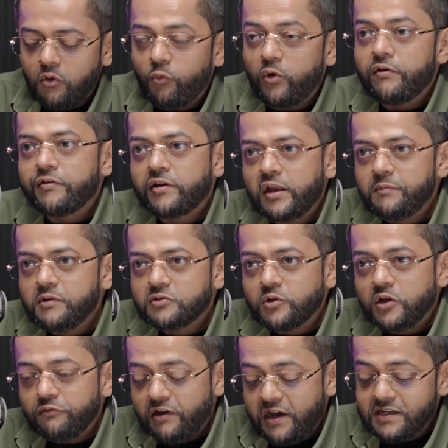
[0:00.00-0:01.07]
we were able to
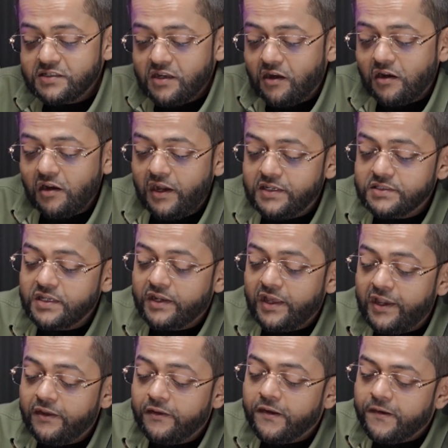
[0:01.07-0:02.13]
advise our clients that,
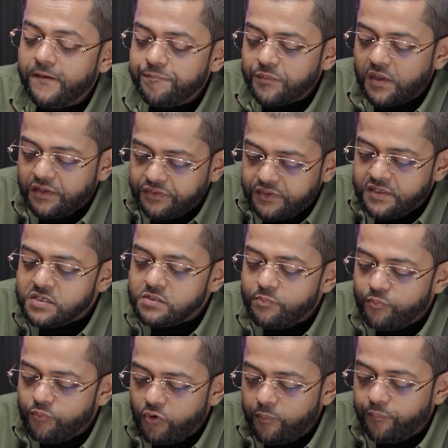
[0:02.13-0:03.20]
hey, this
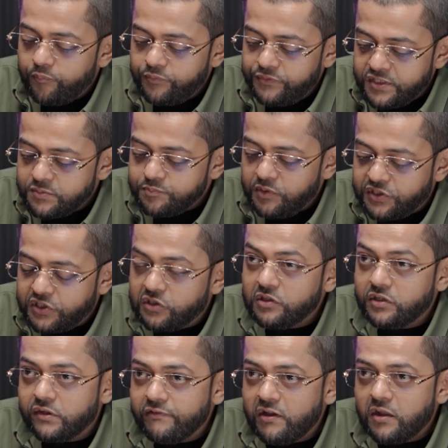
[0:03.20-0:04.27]

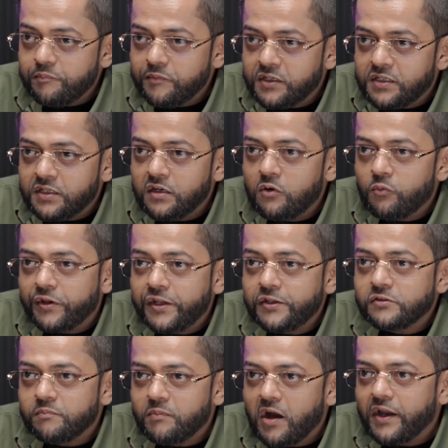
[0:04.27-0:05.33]
particular development here, we need
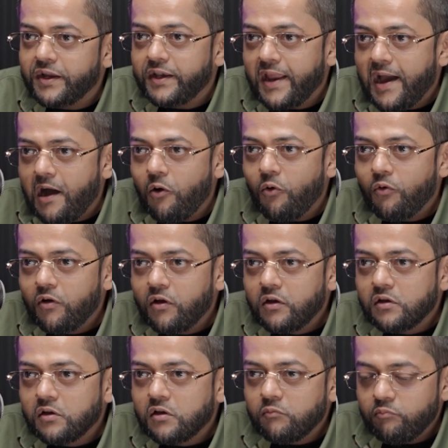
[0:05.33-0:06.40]
to buy now.
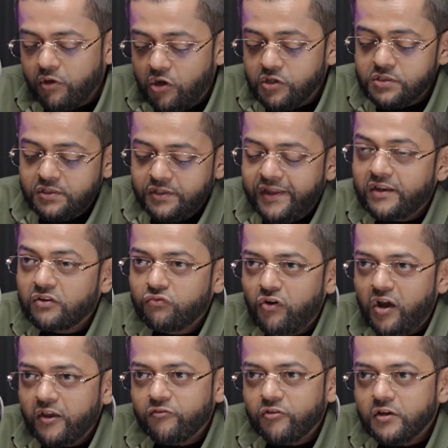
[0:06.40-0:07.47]
Because in the next
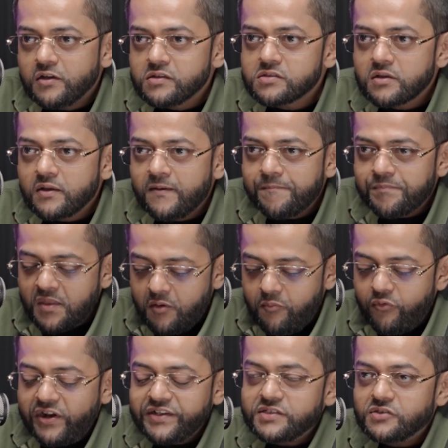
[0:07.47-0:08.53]
5 years,
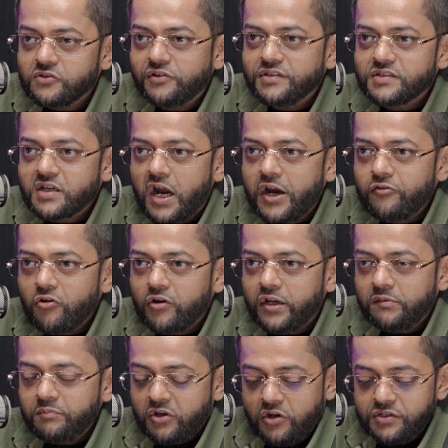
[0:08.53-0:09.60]
price is going to
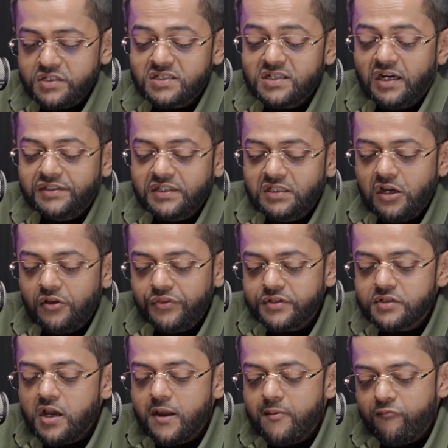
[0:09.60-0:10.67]
skyrocket because it's cutting down the
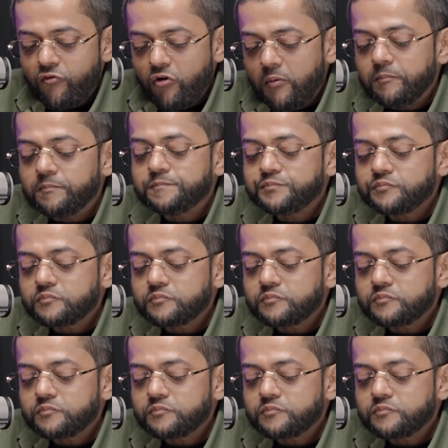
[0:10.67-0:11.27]
time from